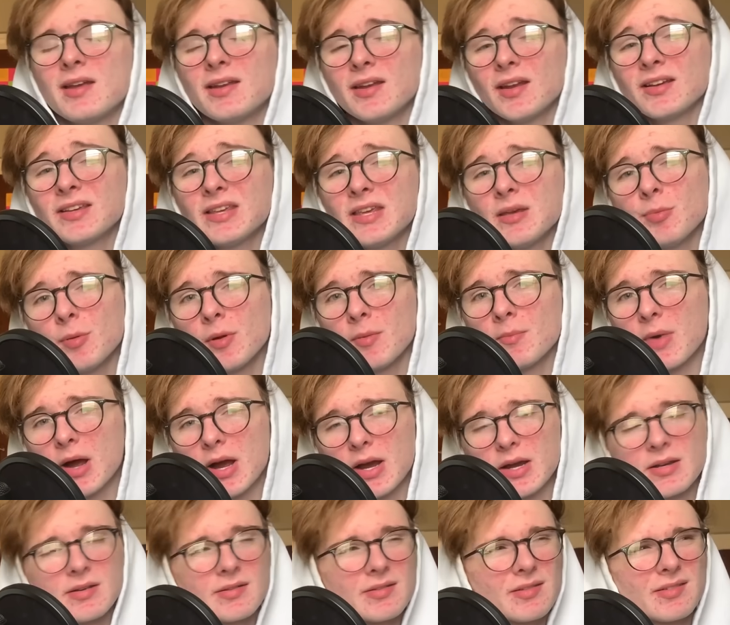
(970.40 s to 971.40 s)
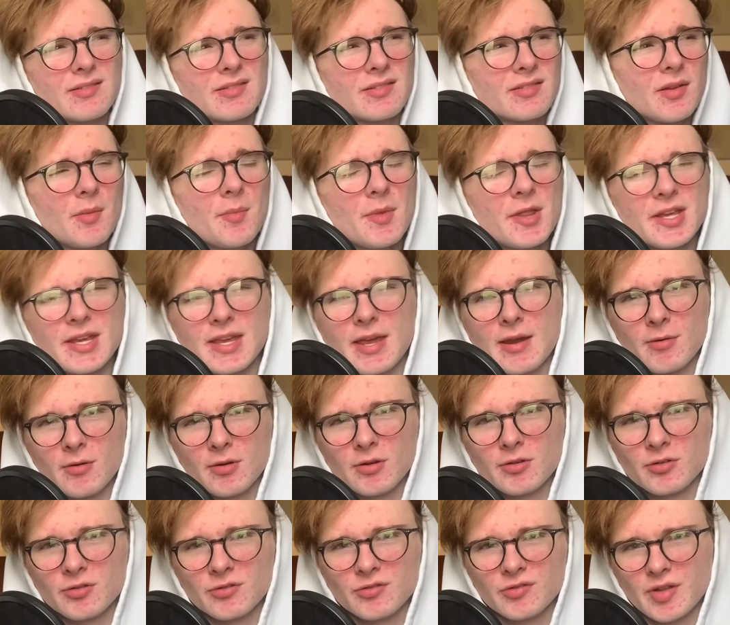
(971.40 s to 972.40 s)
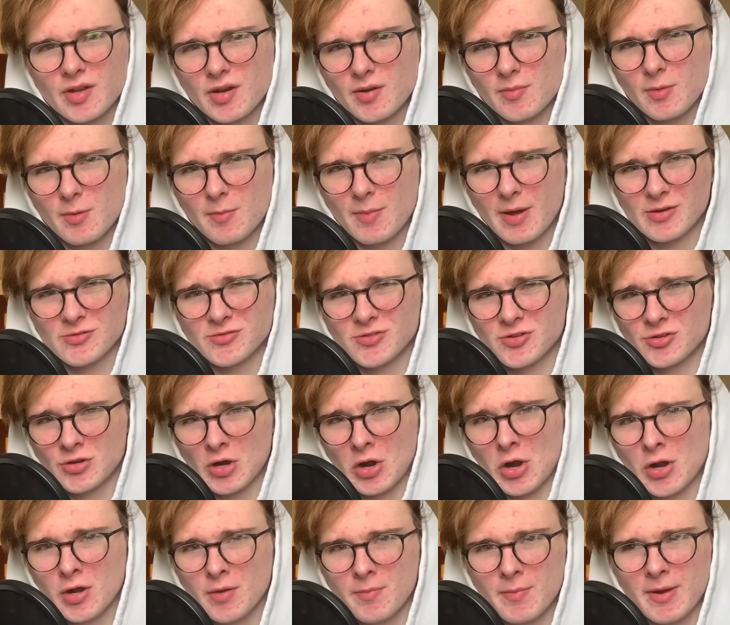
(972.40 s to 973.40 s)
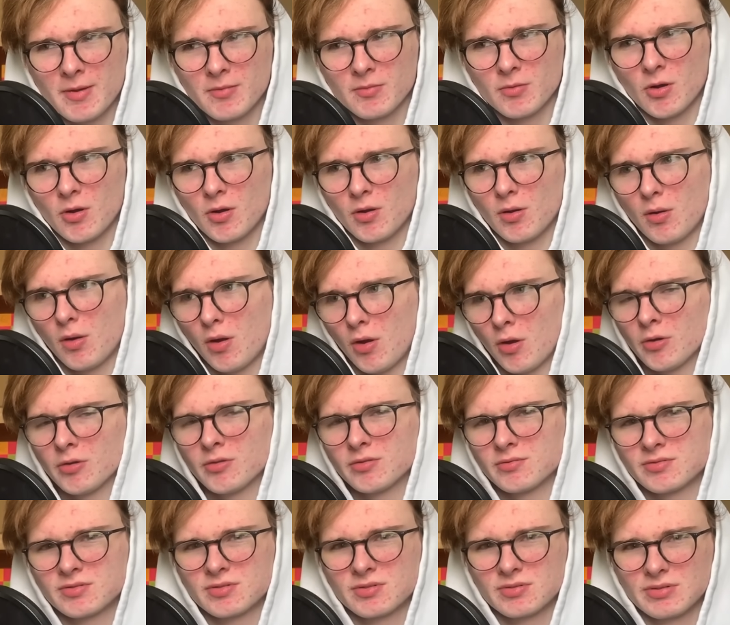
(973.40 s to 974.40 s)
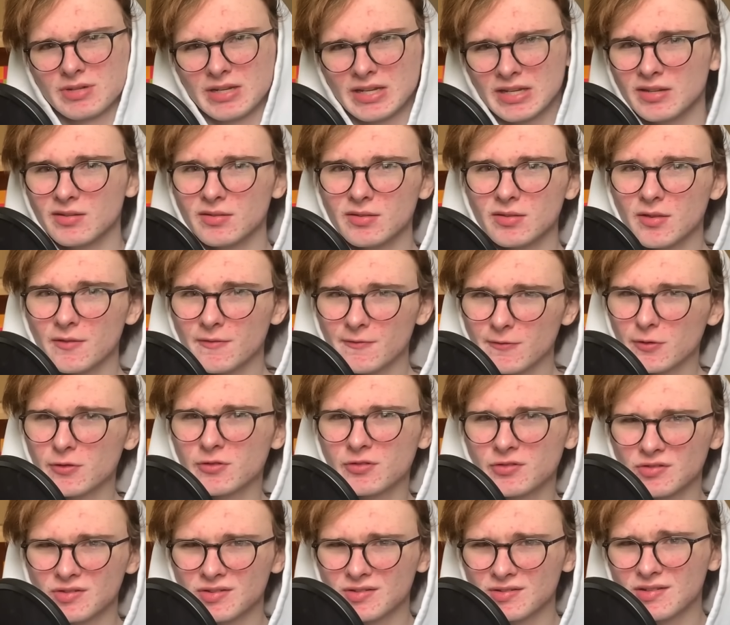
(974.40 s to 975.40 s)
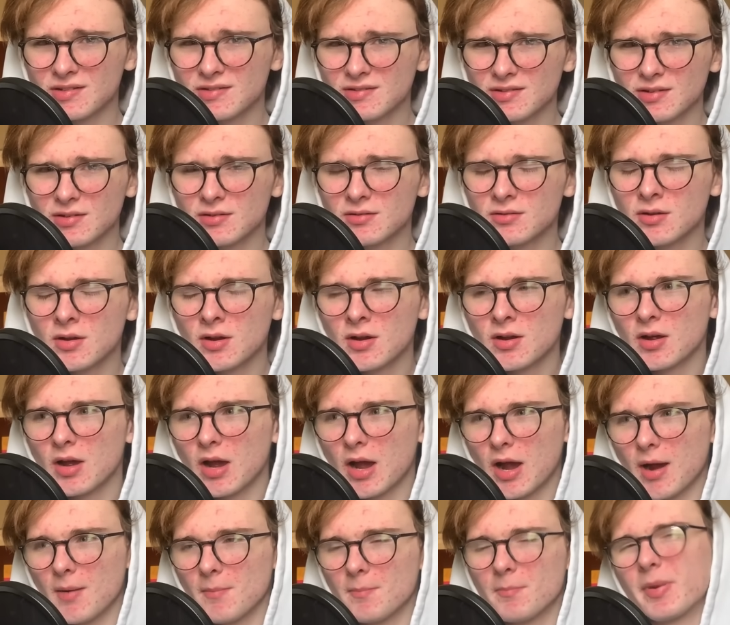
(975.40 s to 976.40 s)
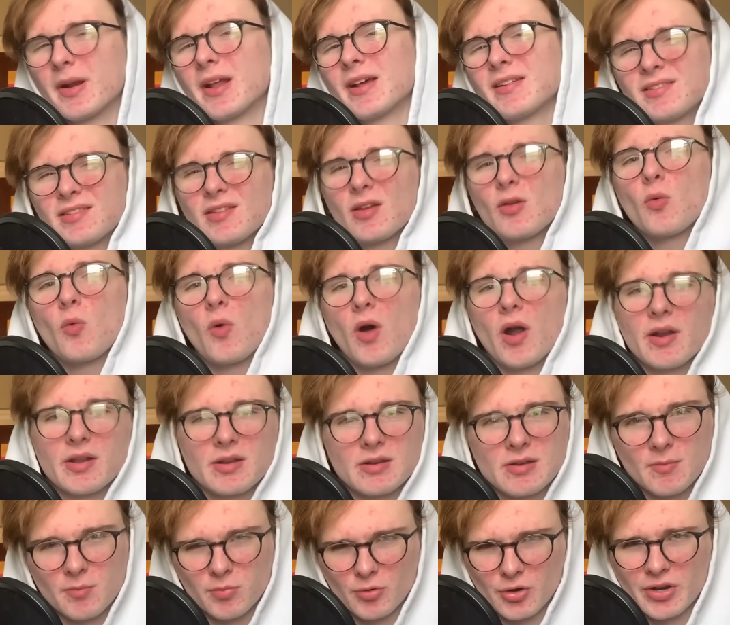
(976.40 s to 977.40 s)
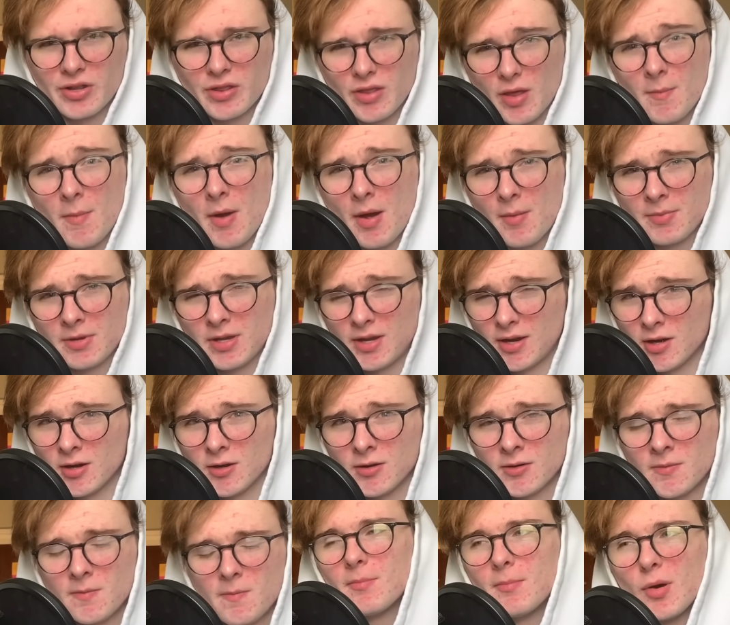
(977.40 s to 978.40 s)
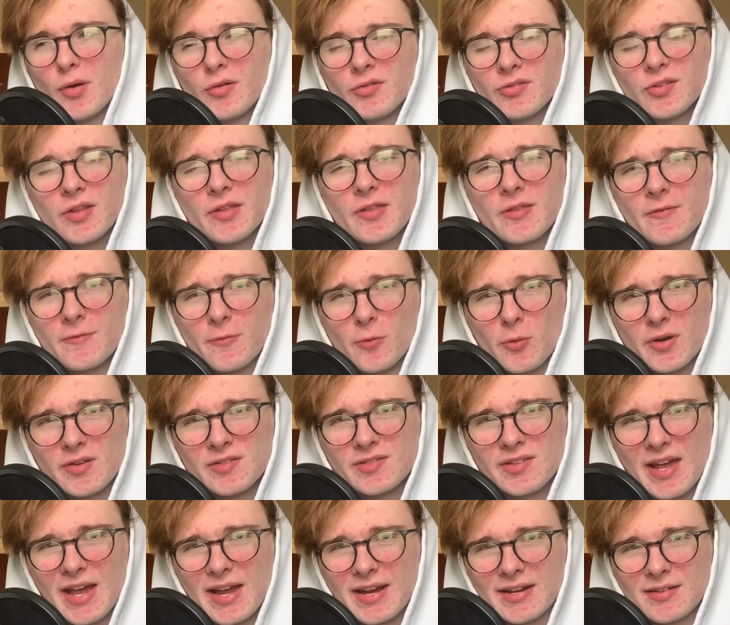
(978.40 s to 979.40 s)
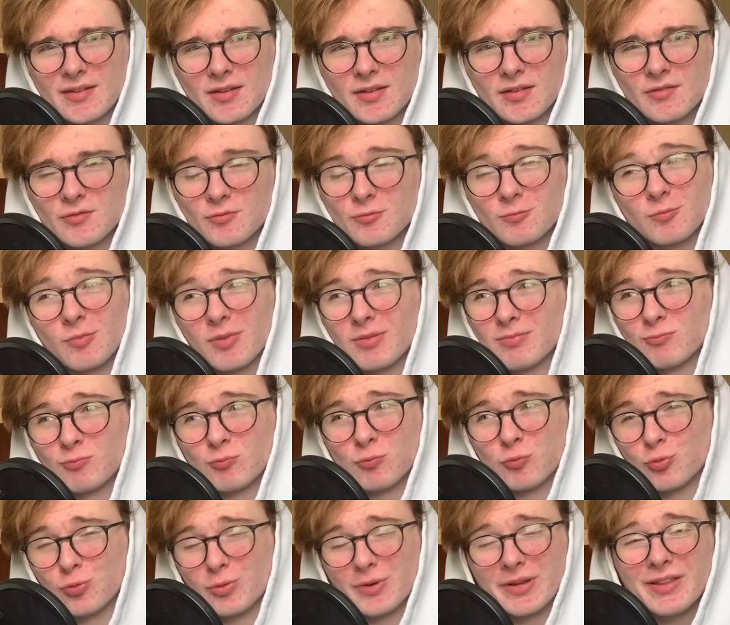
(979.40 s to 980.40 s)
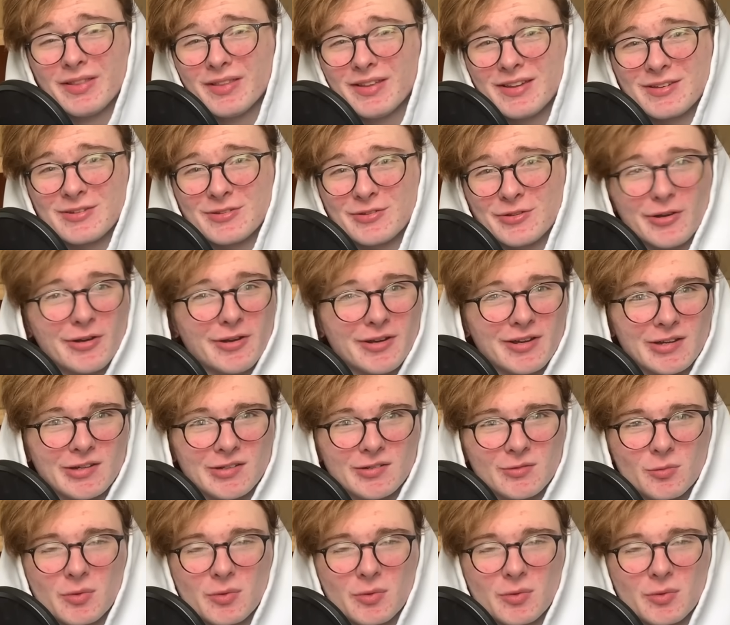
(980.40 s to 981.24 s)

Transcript: Now keep in mind, some of the characters that I'm about to talk about aren't in the first season, but I still wanted to bring them up here. Most of the voice acting is really good,